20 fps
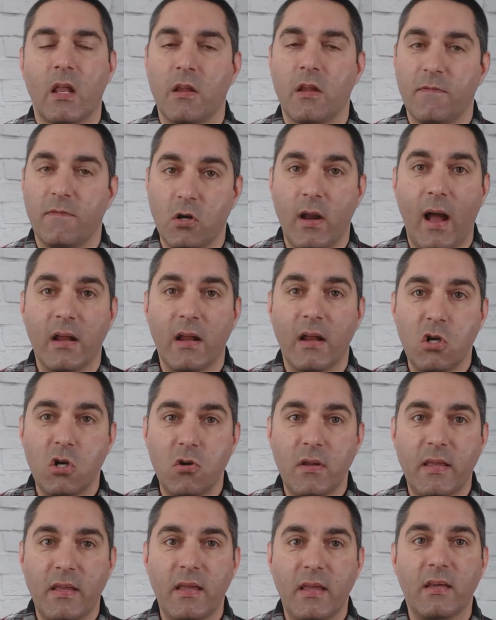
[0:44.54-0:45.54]
And if you're not
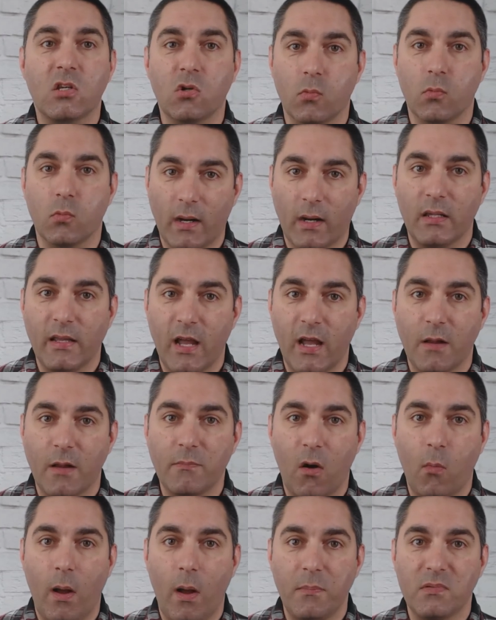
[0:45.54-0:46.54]
tuning in directly on
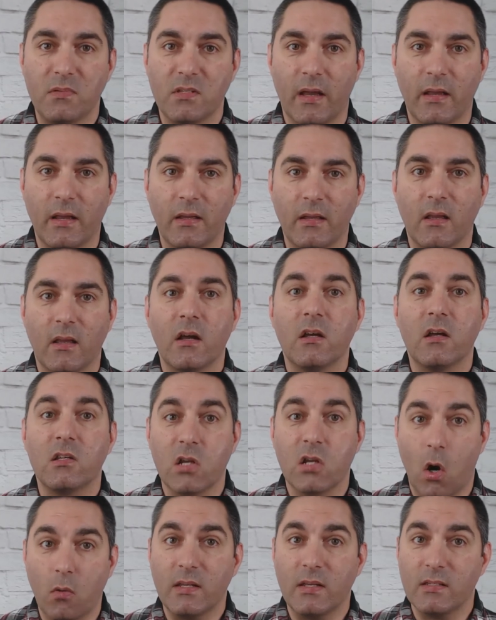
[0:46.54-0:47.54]
my website,
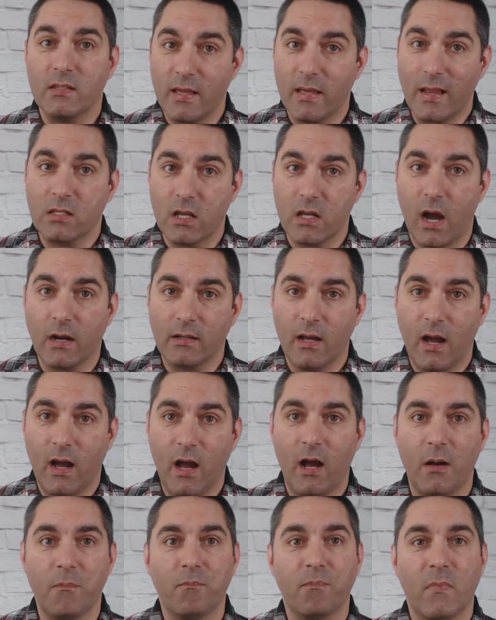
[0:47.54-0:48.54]

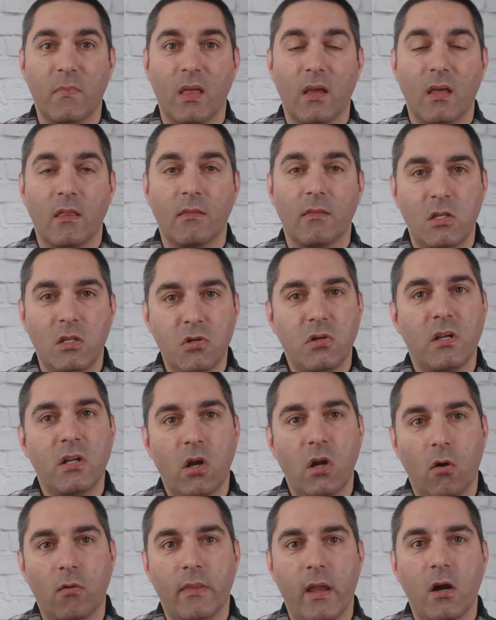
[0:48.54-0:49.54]
tonyzink.com, then you can
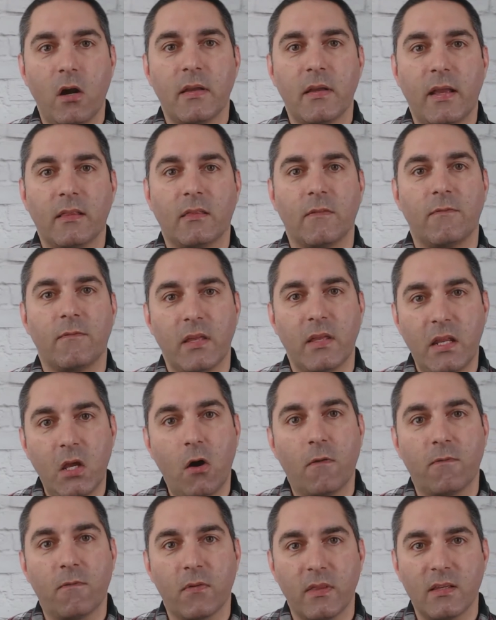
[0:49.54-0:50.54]
go there to get the
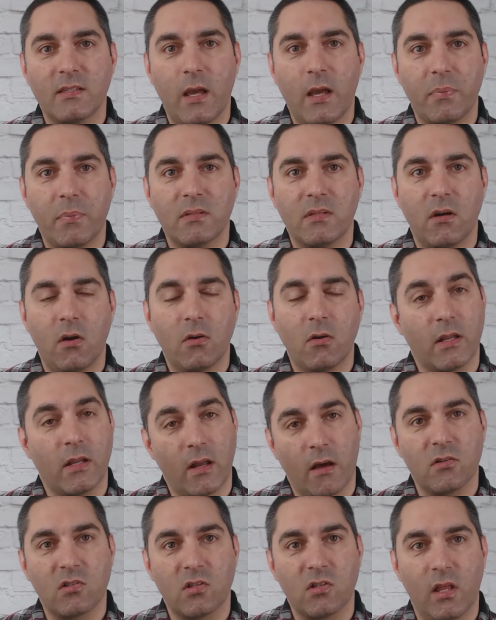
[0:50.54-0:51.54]
video for this episode and
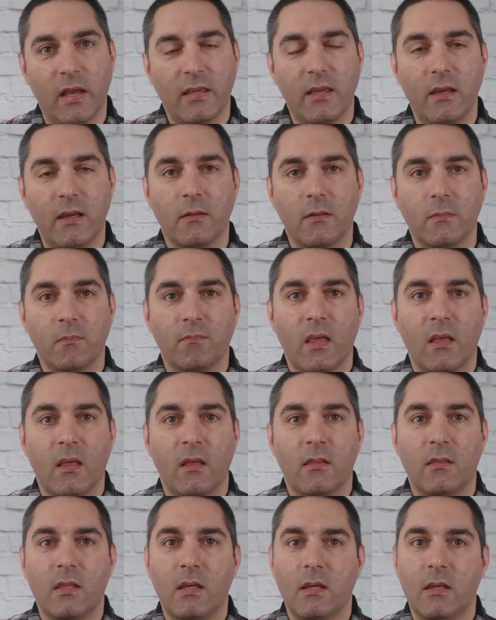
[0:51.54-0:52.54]
others like it,
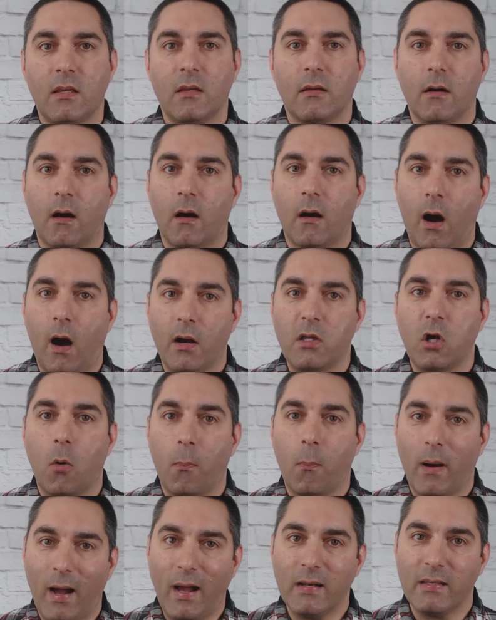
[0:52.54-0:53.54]
the audio
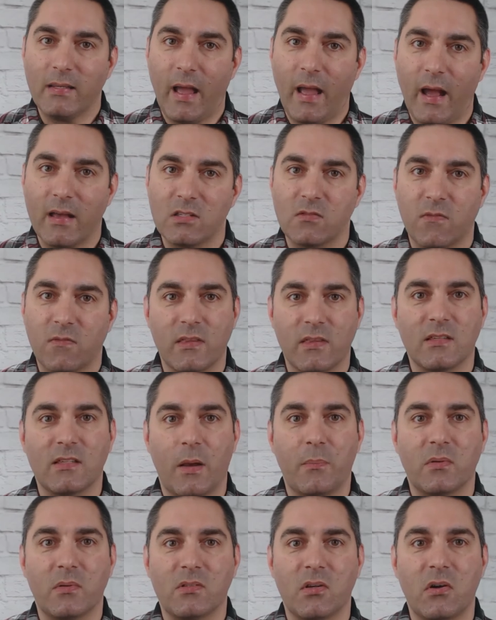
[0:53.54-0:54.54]
podcast for this
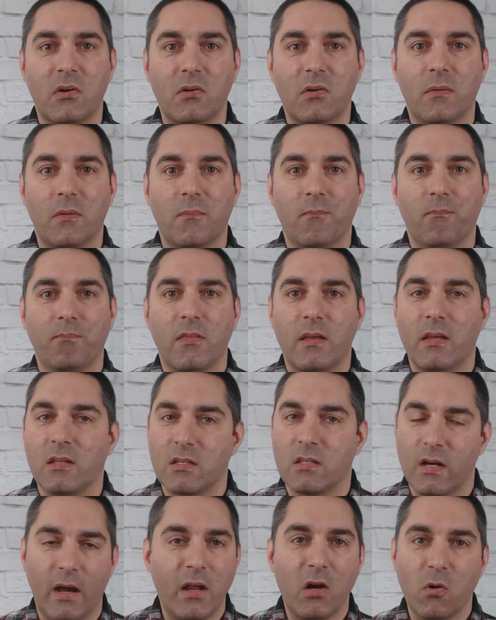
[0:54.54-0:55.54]
episode, the
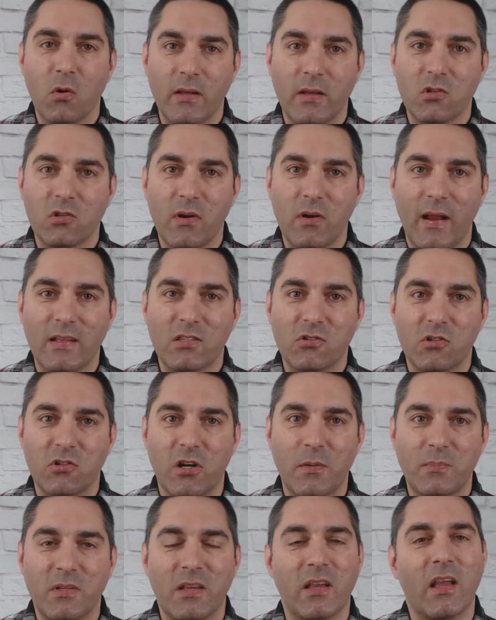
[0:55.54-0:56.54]
entire written
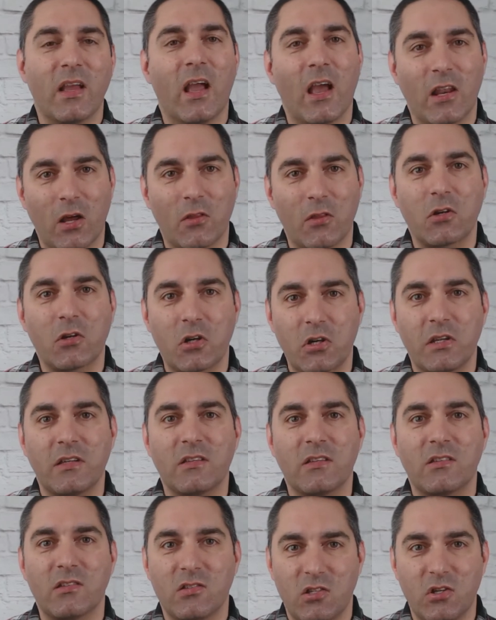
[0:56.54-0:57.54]
transcript, and other
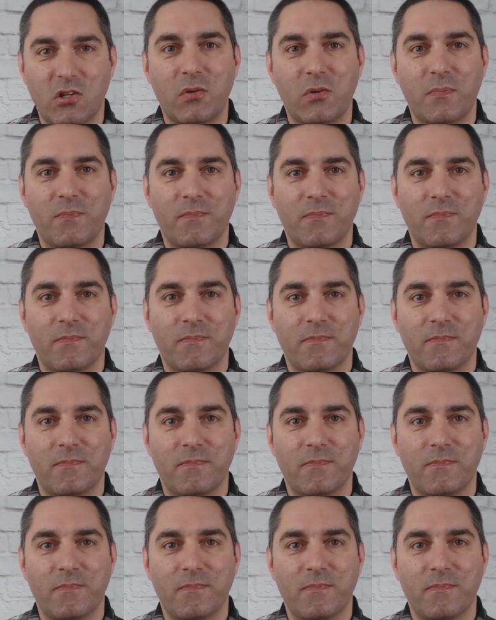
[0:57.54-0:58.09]
goodies too.